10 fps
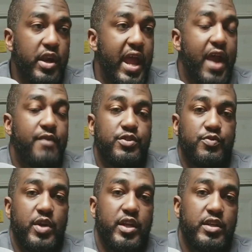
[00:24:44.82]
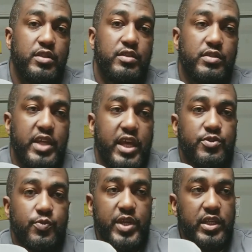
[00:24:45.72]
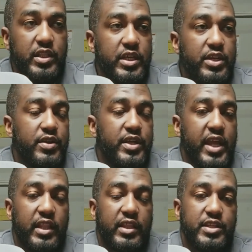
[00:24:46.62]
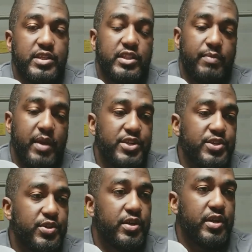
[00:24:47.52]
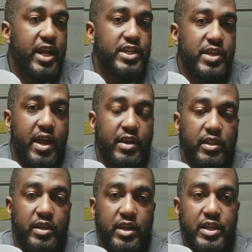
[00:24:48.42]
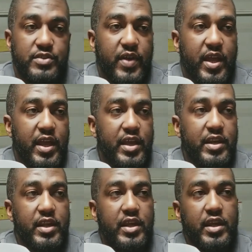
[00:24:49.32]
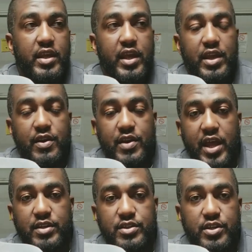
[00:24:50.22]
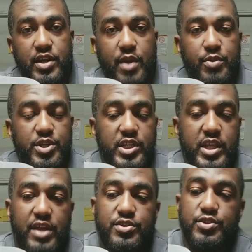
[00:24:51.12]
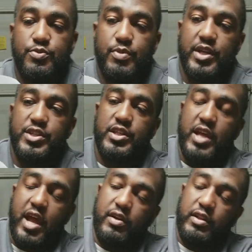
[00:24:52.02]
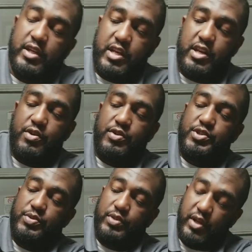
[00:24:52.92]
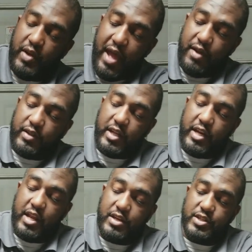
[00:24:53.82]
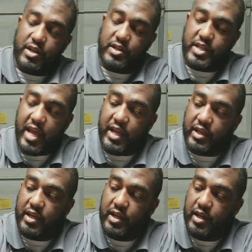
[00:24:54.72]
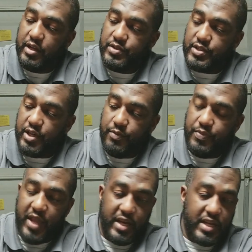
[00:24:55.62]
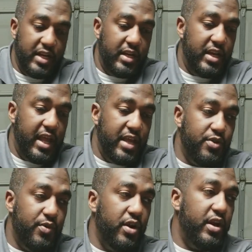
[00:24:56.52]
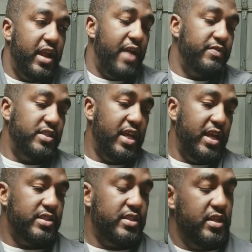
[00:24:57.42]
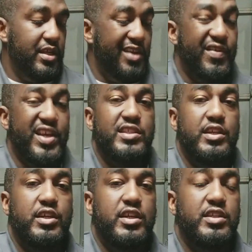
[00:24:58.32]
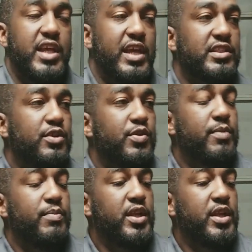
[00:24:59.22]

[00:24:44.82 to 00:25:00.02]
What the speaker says: You are going to have to run tests weekly or daily just to make sure that your alkalinity is fine and you're not pushing out too much alkalinity or too little alkalinity into your tank. So at the end of the day, you are going to have to test, invest in a good